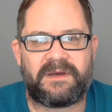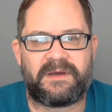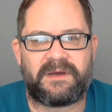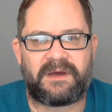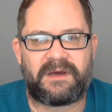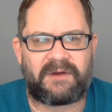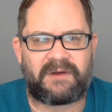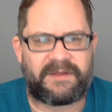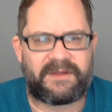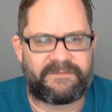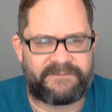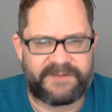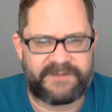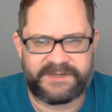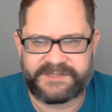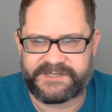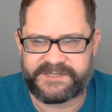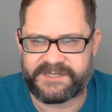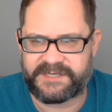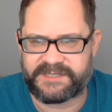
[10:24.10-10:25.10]
All right,
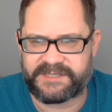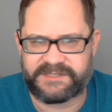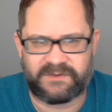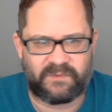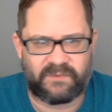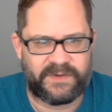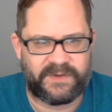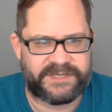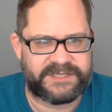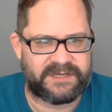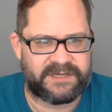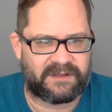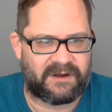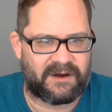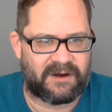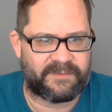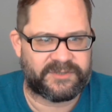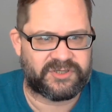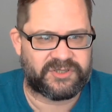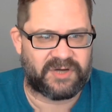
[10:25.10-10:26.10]
this is a retail
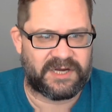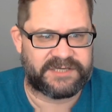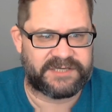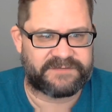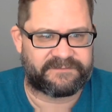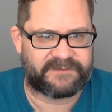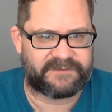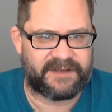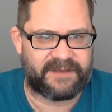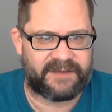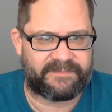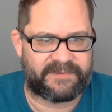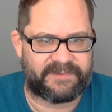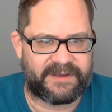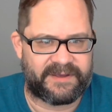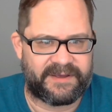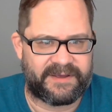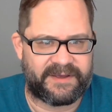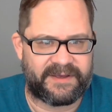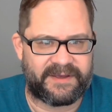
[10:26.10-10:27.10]
arbitrage flip,
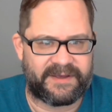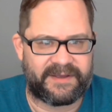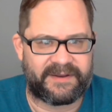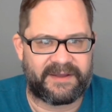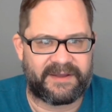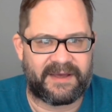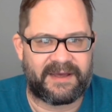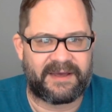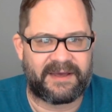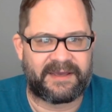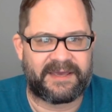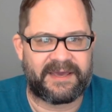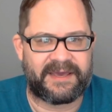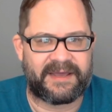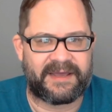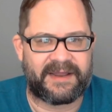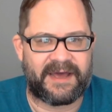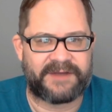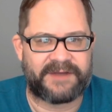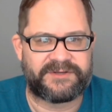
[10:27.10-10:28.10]
and
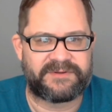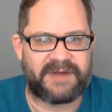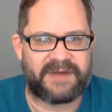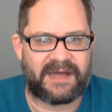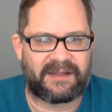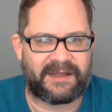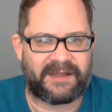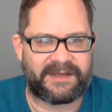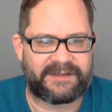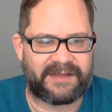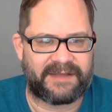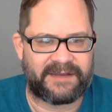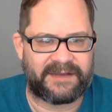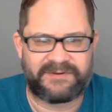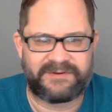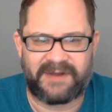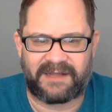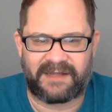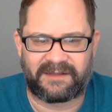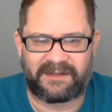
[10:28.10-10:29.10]
again, I do
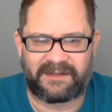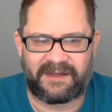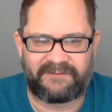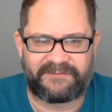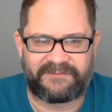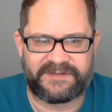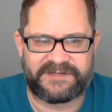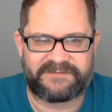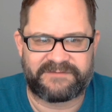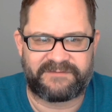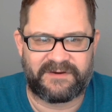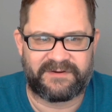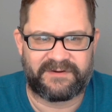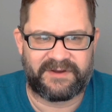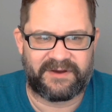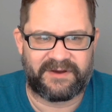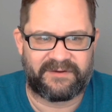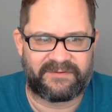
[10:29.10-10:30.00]
not love this photo.